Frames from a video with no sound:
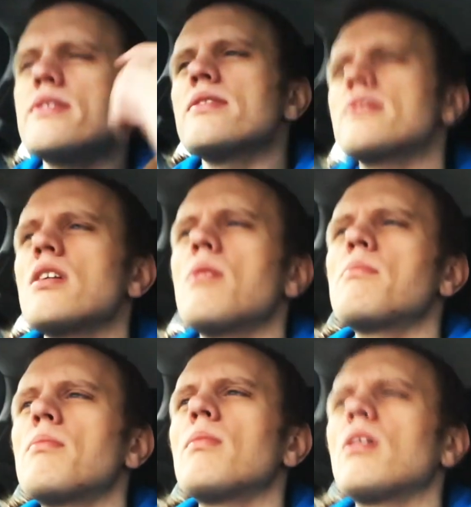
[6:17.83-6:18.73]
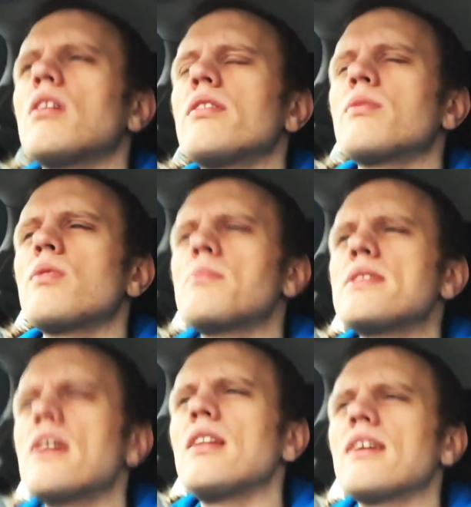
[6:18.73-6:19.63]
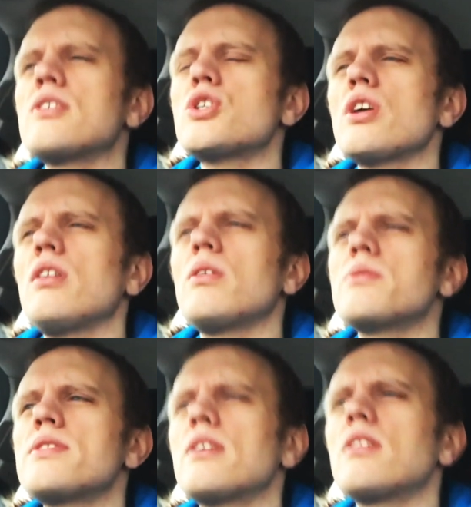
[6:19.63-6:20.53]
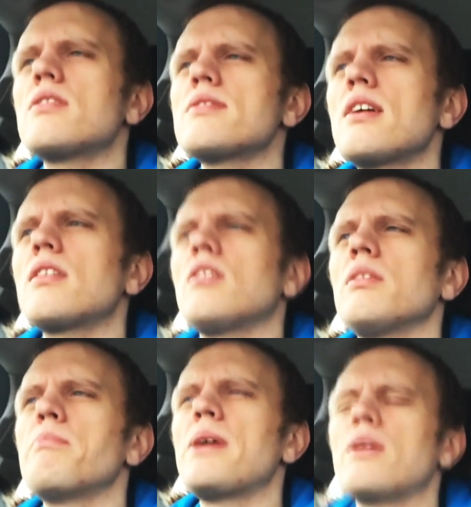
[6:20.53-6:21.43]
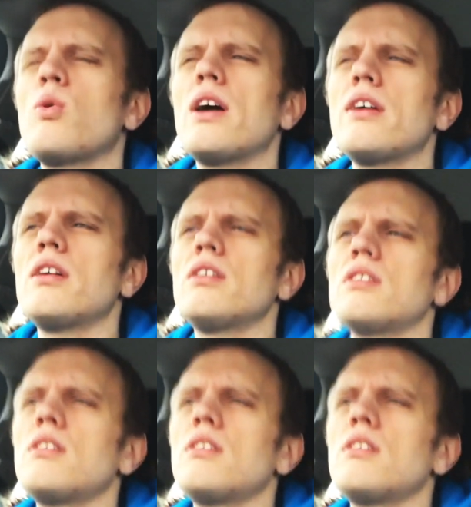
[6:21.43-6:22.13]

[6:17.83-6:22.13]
some other website, like a shell hosting site called Metawire,